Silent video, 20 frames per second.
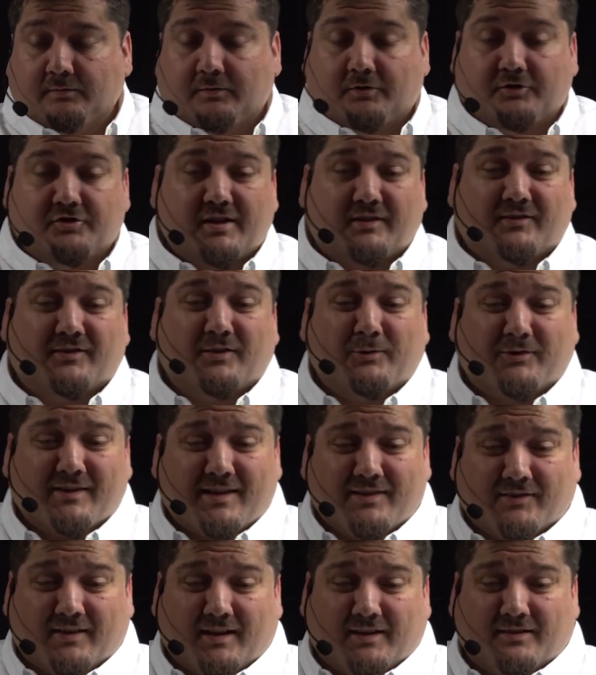well, geez, those
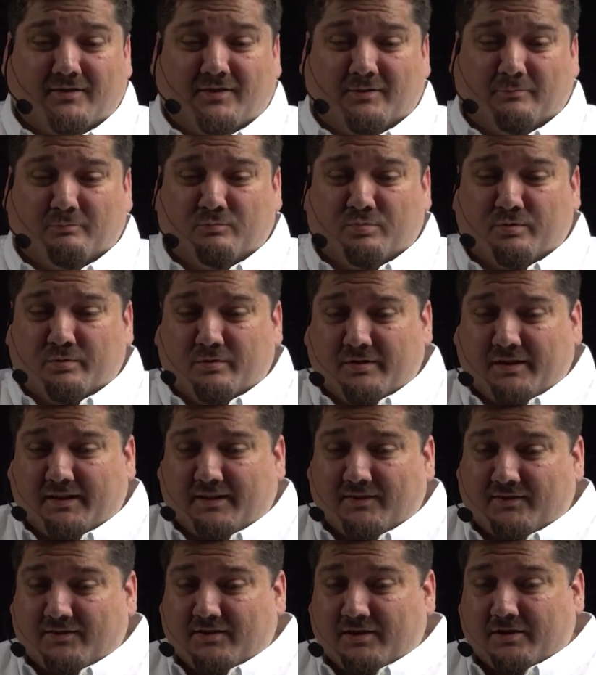sounds like some
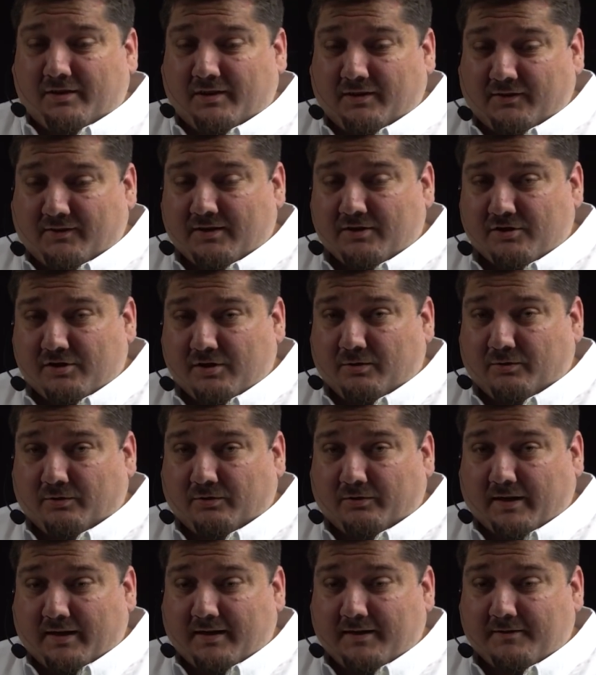pretty serious
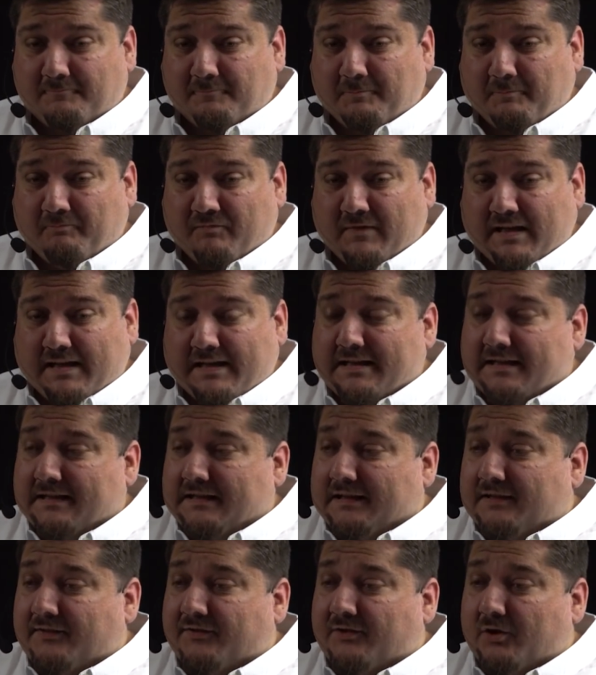issues, right?
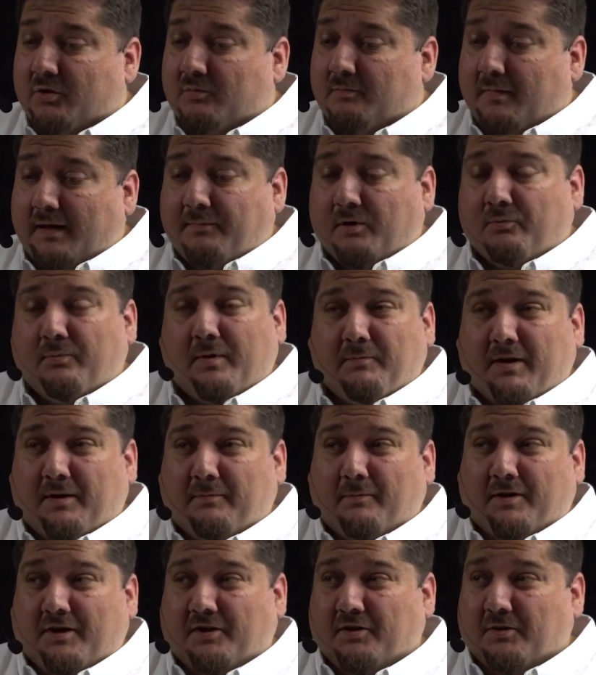And so maybe we
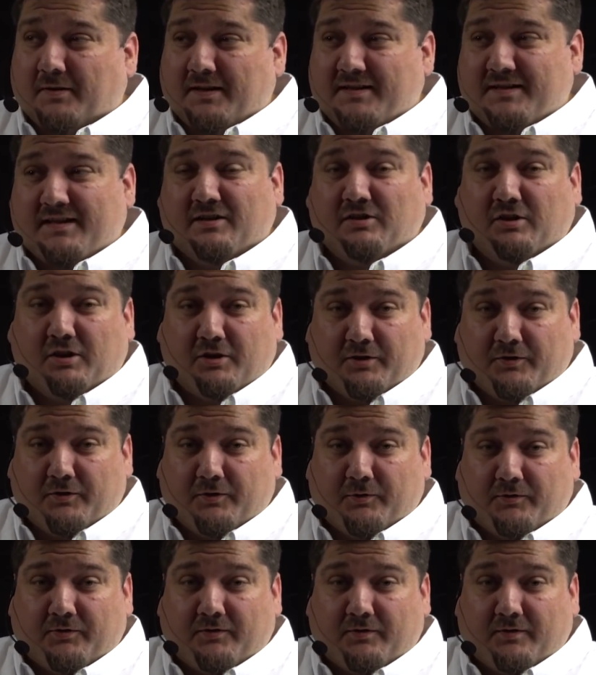might want to go ahead and take a look at
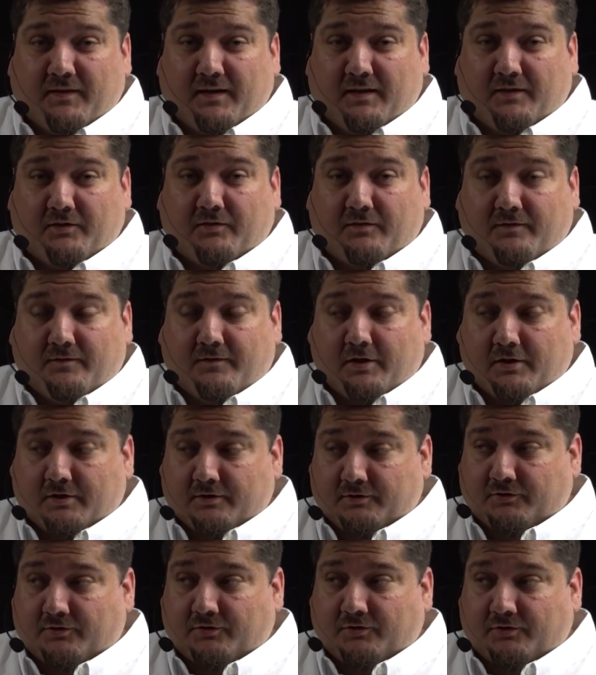those things
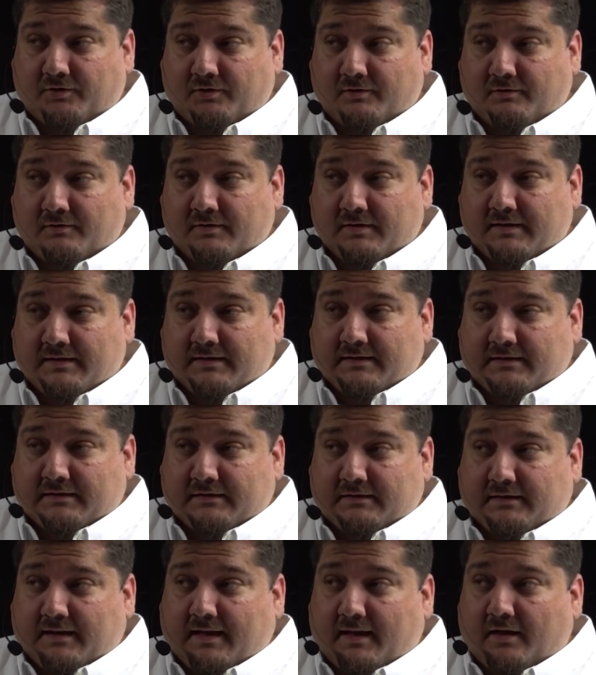first.
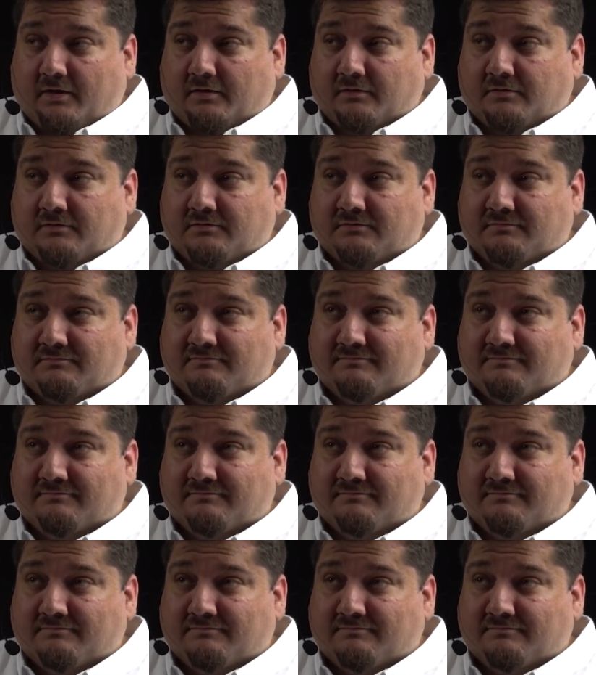Now,